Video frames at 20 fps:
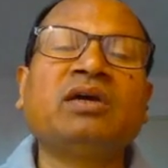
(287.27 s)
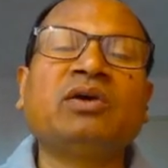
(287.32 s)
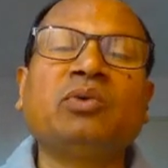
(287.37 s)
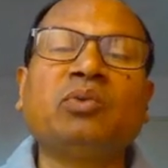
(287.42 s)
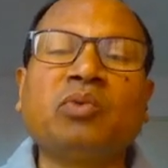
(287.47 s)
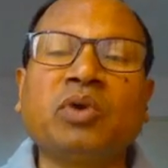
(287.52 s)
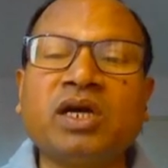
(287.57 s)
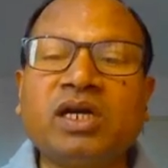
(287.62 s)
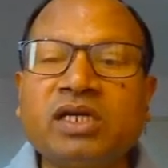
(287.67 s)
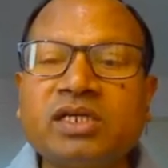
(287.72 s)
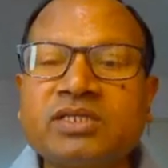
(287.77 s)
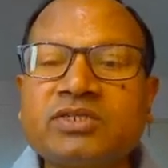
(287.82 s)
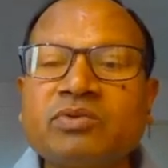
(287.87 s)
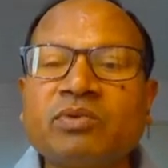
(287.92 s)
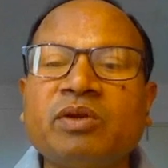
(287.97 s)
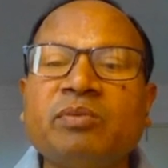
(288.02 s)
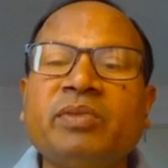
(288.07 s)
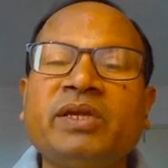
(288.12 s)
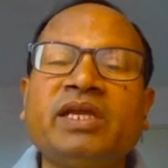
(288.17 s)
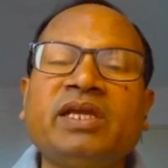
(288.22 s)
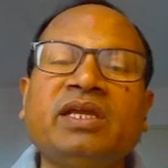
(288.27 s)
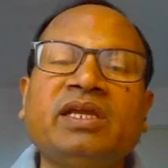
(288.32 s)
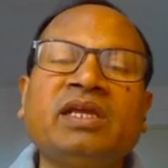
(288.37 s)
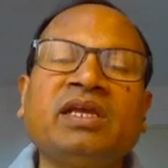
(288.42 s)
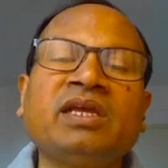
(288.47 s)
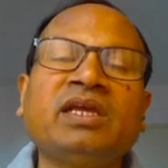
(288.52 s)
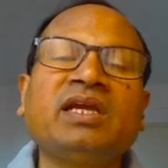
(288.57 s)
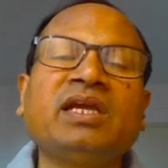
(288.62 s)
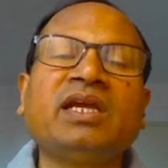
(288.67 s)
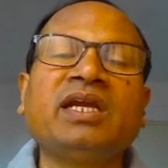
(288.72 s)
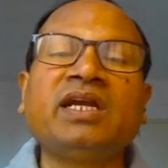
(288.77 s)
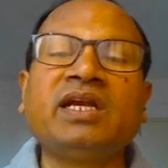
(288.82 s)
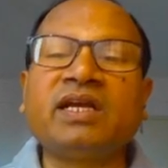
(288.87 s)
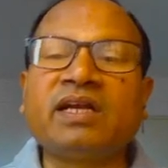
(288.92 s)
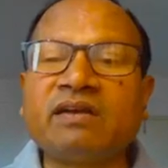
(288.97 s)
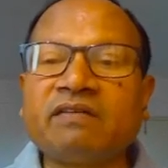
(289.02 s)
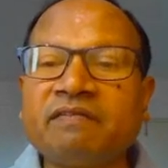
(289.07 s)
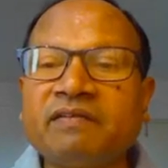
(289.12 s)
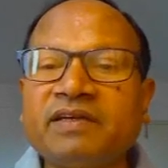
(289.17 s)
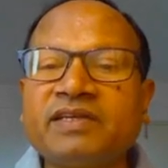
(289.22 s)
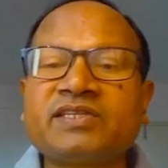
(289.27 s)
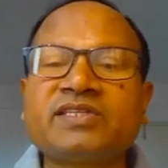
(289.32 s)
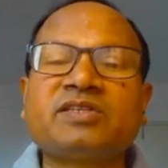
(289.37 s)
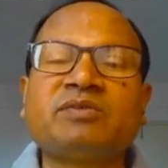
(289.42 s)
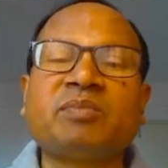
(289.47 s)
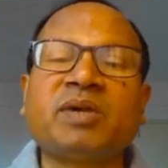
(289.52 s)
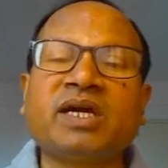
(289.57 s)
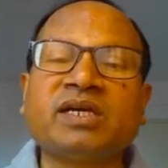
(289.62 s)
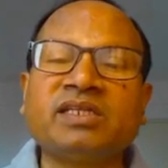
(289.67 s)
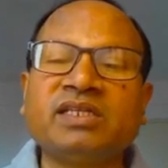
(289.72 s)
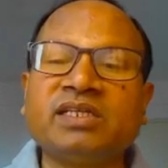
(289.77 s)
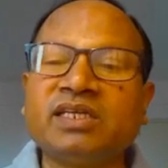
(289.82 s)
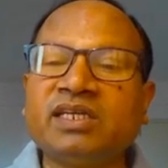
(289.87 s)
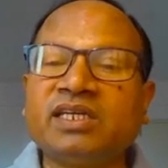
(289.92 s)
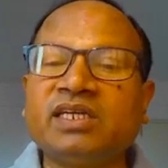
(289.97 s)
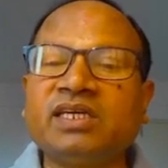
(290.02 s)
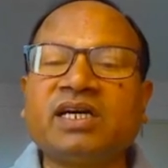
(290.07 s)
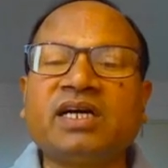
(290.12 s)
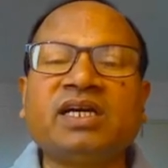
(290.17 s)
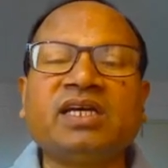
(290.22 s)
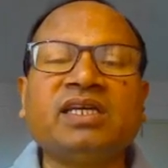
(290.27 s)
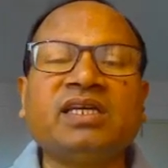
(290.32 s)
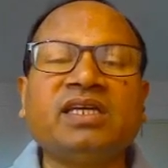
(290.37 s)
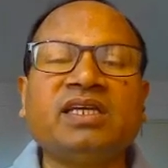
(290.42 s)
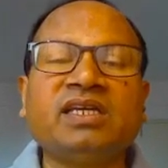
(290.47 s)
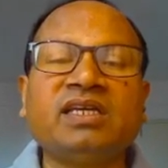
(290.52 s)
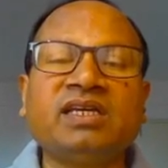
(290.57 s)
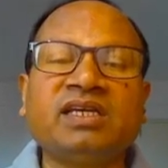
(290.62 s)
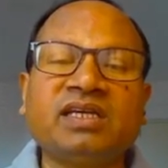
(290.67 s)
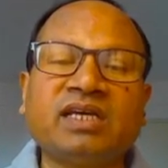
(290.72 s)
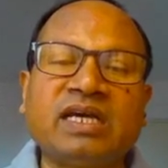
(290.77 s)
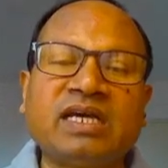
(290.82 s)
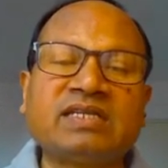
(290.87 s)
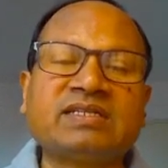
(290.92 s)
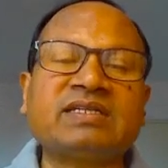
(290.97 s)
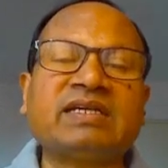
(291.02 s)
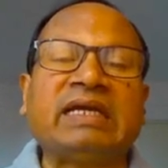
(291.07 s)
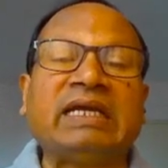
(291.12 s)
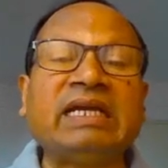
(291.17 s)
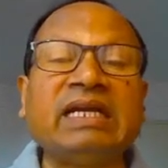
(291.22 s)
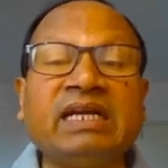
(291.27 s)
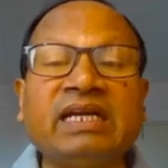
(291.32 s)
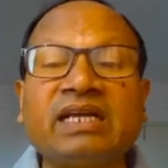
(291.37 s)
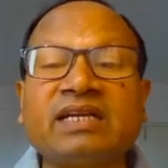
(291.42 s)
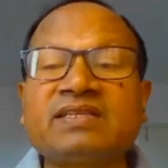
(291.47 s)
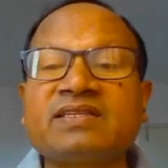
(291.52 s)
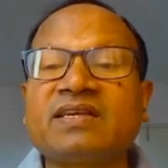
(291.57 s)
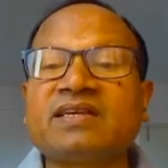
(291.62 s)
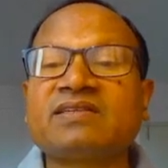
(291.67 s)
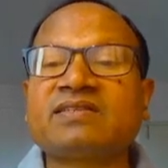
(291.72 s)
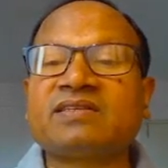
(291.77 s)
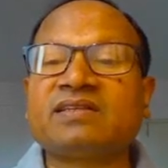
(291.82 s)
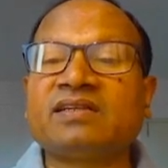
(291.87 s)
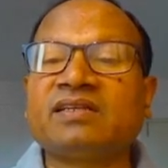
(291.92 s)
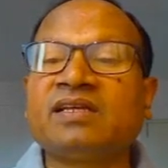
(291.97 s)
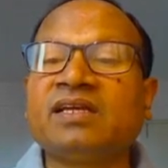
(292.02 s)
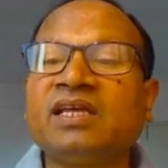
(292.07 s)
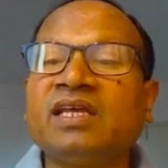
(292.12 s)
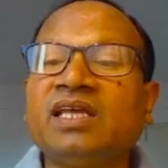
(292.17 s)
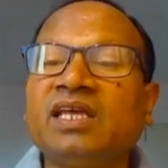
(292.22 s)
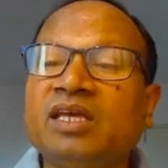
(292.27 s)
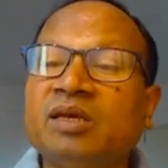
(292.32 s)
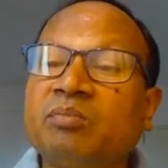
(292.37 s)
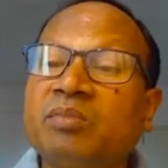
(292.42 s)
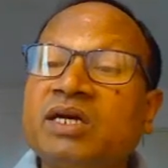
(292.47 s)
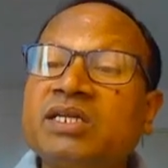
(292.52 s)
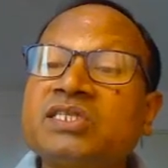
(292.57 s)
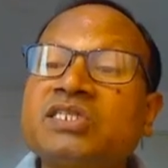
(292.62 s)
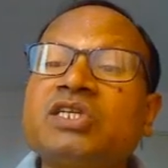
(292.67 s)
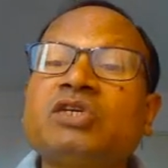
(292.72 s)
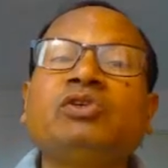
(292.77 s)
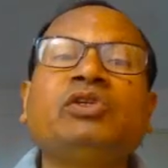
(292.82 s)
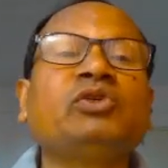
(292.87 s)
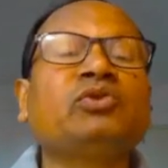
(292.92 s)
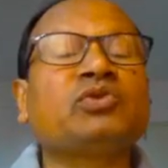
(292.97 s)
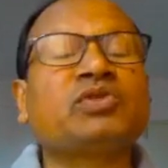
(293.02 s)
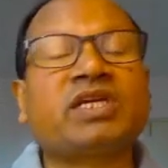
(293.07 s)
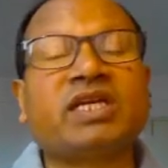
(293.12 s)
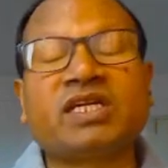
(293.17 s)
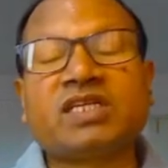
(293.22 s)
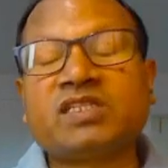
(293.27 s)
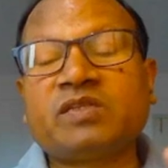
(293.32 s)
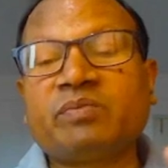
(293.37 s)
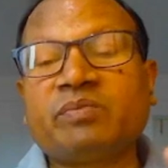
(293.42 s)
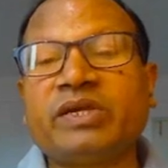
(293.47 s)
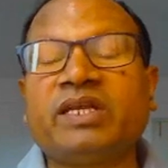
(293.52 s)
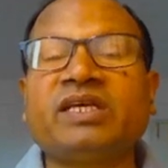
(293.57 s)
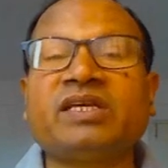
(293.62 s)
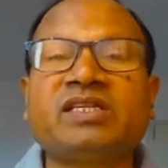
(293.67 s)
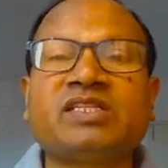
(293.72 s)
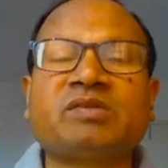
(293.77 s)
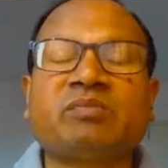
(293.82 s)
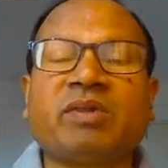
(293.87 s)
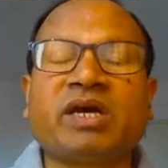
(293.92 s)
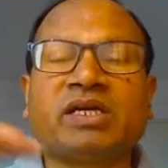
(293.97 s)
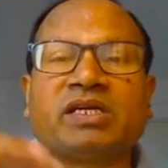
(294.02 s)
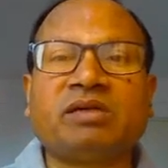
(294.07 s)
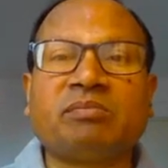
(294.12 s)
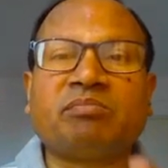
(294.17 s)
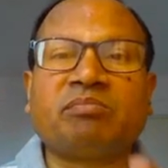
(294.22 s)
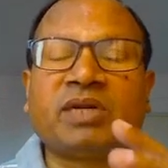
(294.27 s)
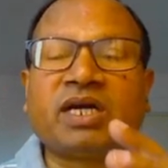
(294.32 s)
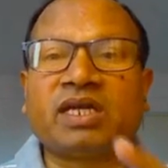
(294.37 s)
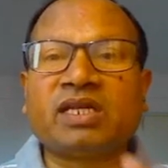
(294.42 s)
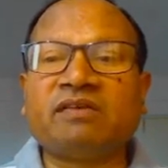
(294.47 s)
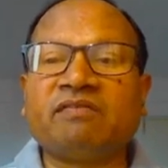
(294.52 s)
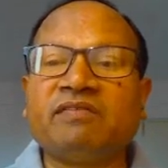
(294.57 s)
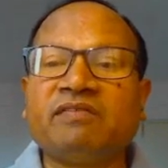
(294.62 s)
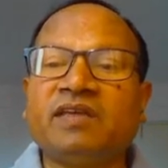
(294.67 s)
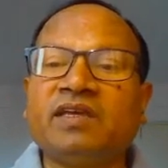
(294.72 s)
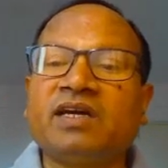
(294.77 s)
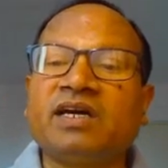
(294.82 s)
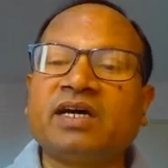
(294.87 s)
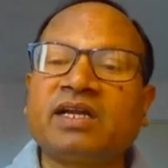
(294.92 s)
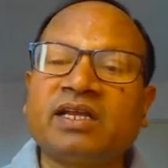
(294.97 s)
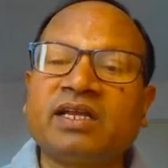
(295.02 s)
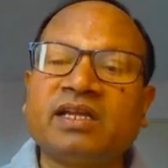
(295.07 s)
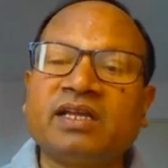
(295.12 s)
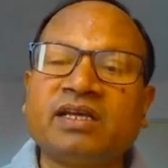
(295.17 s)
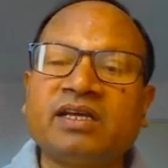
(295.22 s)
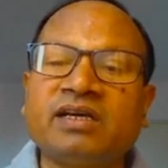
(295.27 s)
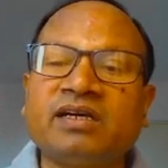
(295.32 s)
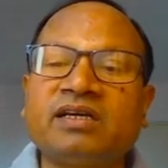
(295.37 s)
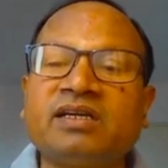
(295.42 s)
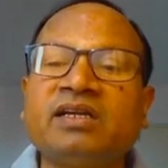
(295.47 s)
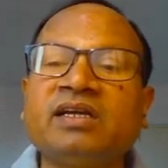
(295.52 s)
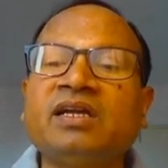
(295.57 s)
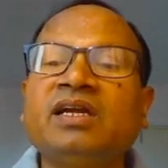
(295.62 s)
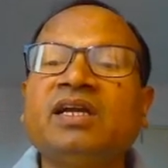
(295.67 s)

worlds will be interfaced by the AI as an intersection, immersive user experience by combining VR and AR,